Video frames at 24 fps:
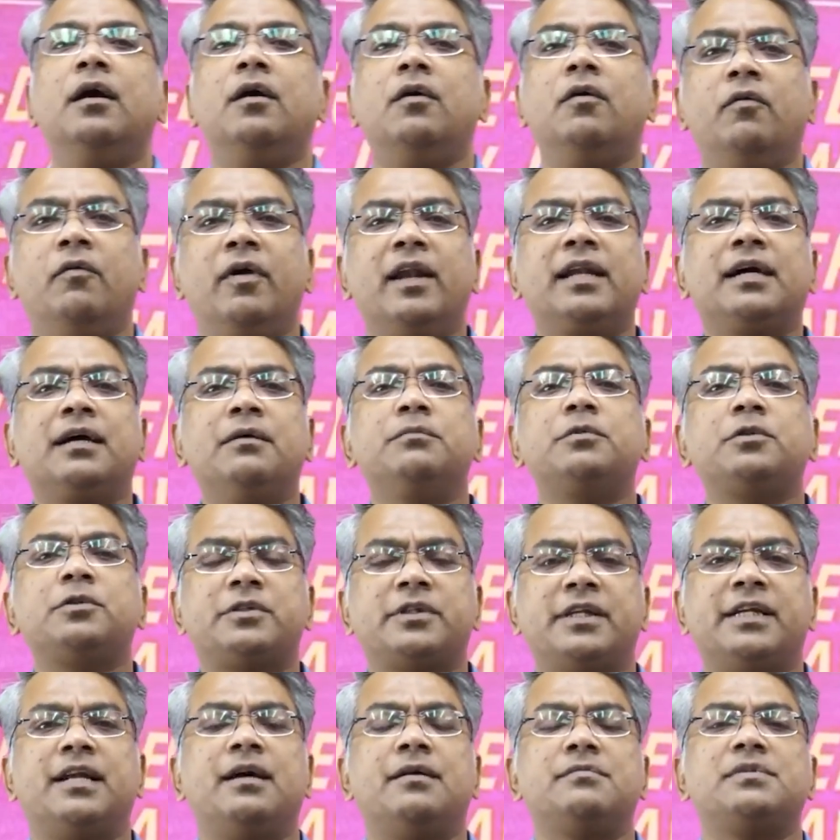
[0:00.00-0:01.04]
Welcome to
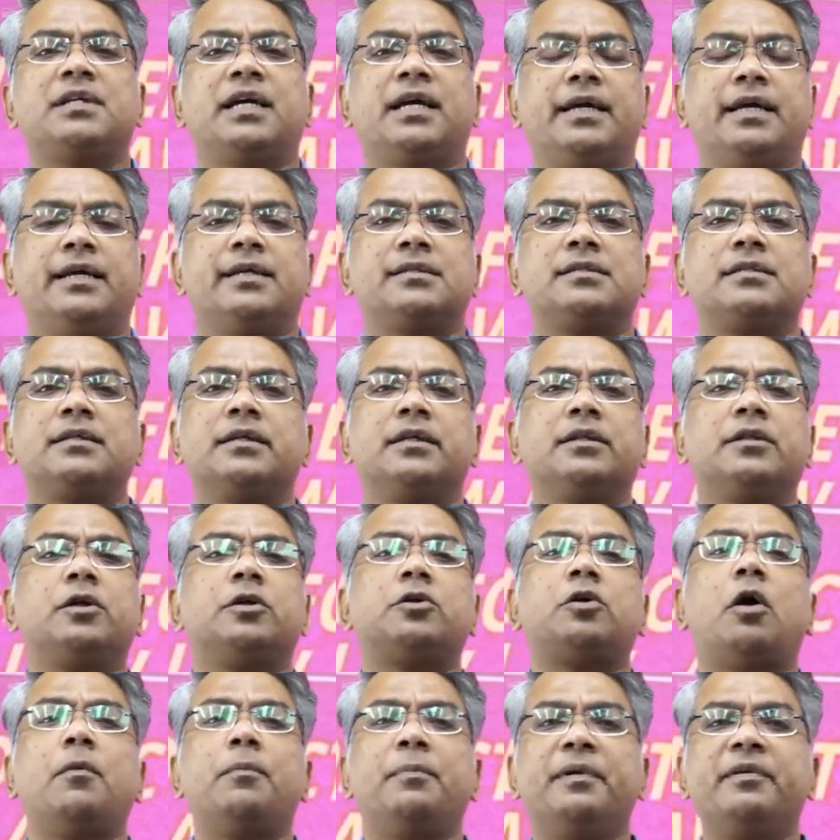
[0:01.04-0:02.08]
Sriram's IAS. The
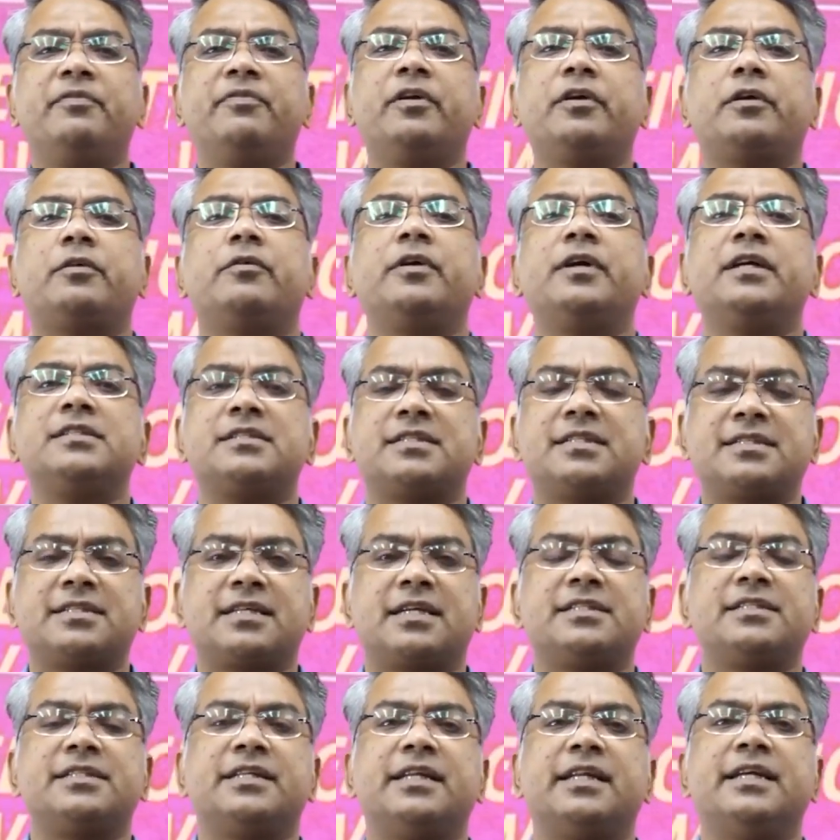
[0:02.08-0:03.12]
topic for today's
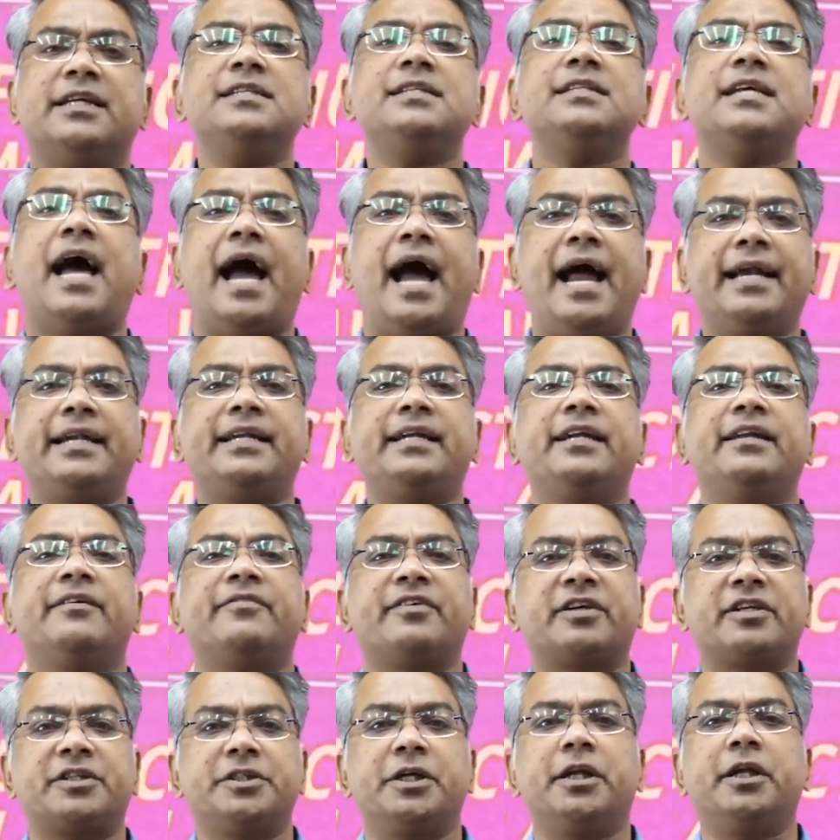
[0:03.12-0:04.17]
discussion is
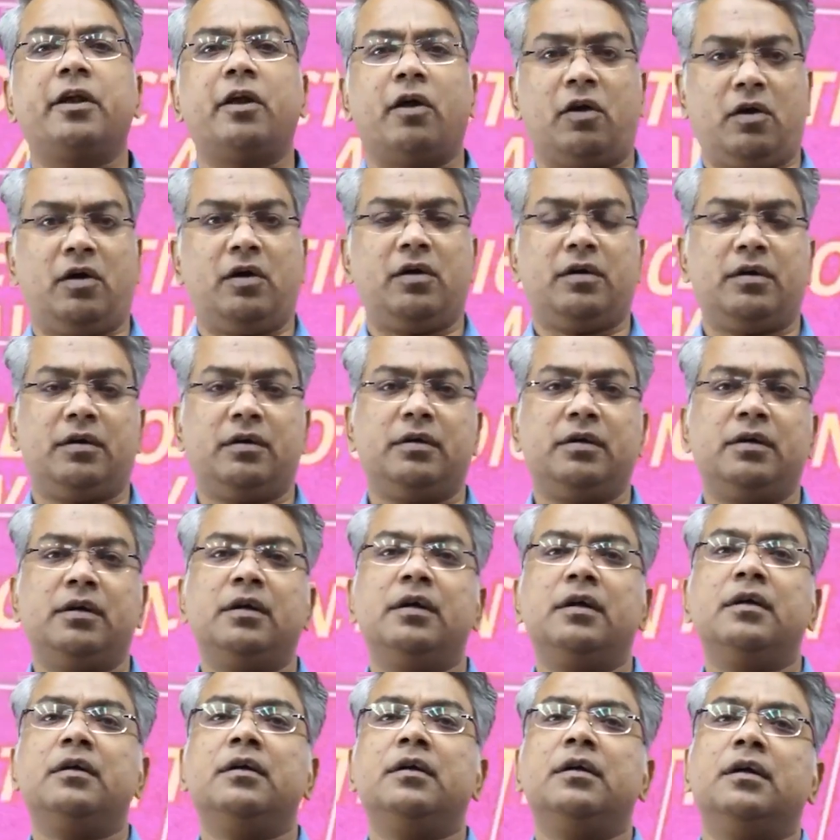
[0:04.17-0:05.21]
anti-defection law.
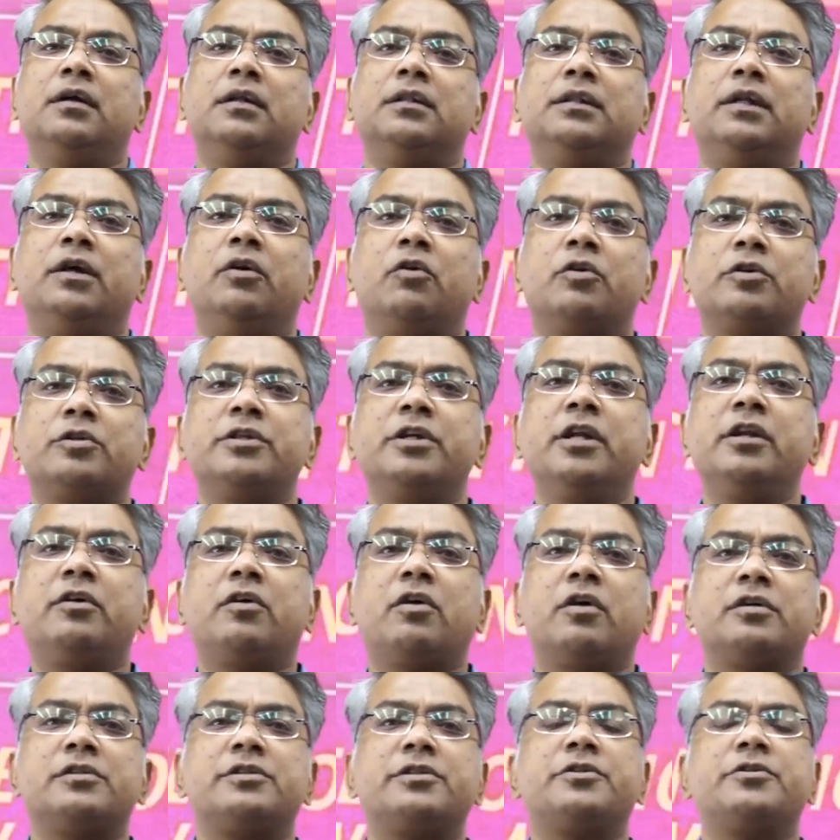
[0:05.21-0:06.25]
The original
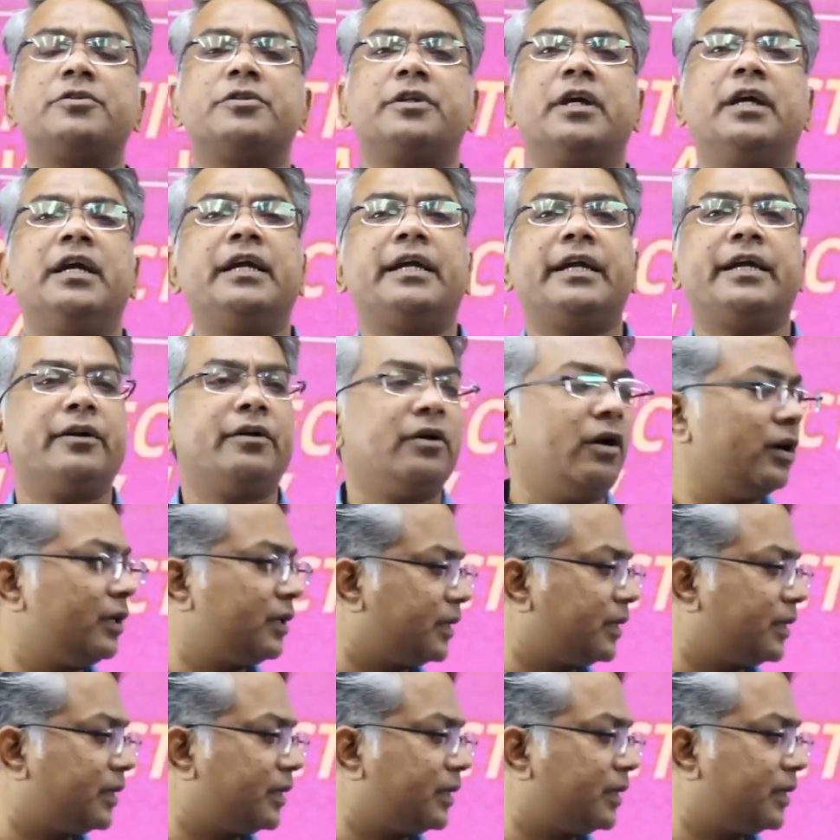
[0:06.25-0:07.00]
constitution did not